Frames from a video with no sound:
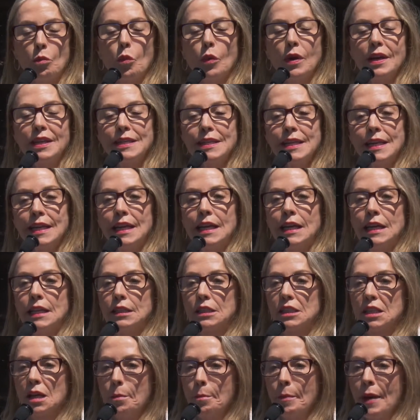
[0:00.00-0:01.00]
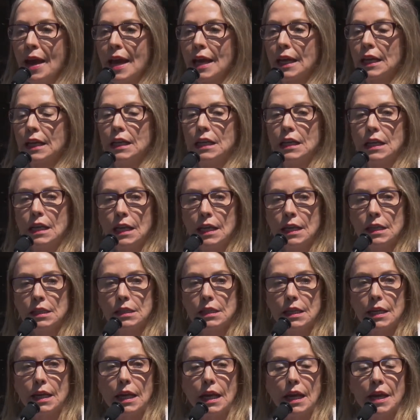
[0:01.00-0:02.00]
We need to make it
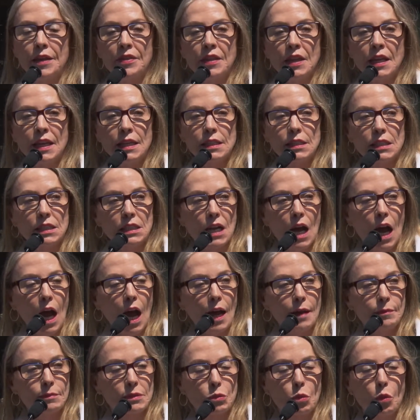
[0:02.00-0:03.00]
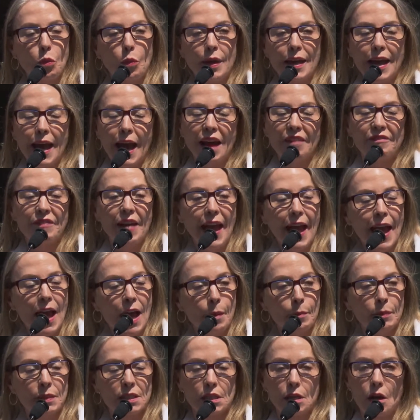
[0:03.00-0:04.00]
easy. In these times when we have
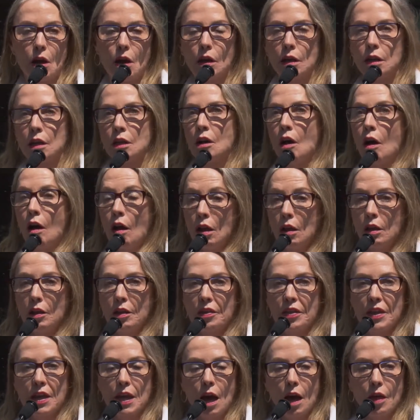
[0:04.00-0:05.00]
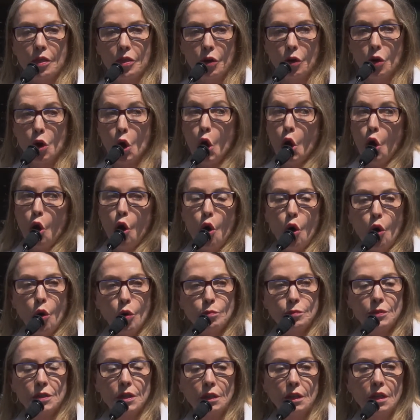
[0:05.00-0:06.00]
Amazon and all of the other
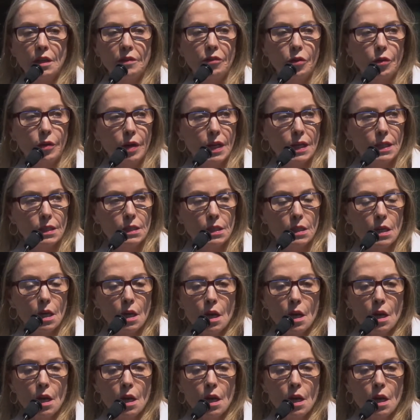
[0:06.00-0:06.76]
home deliveries,